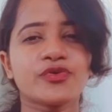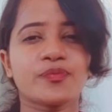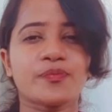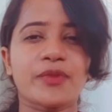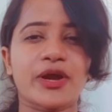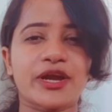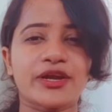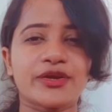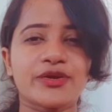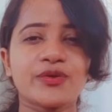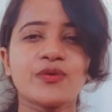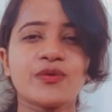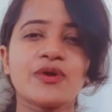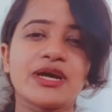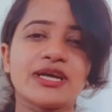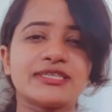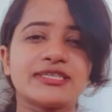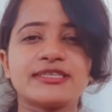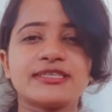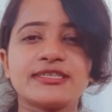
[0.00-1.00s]

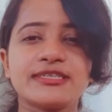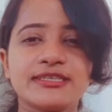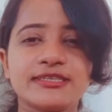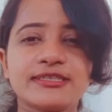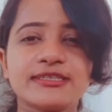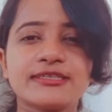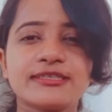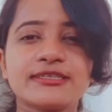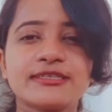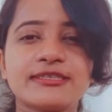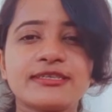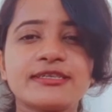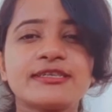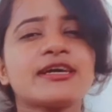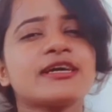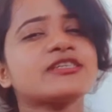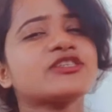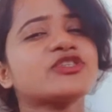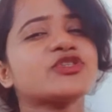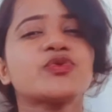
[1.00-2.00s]
tomato as an
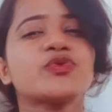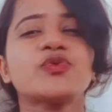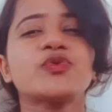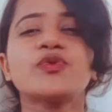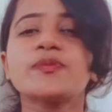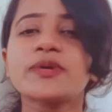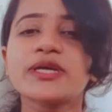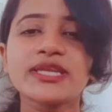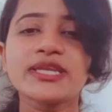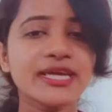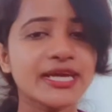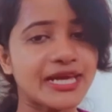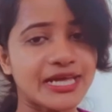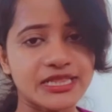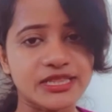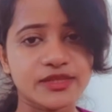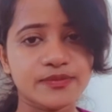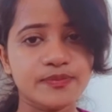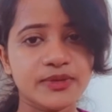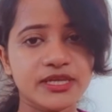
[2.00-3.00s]
ingredient has too many
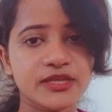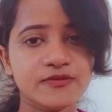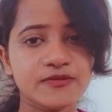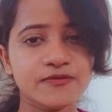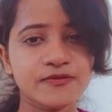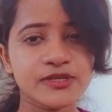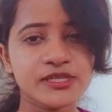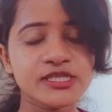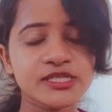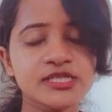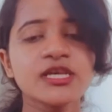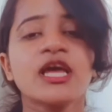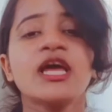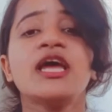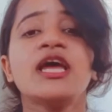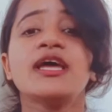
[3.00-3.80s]
health benefits,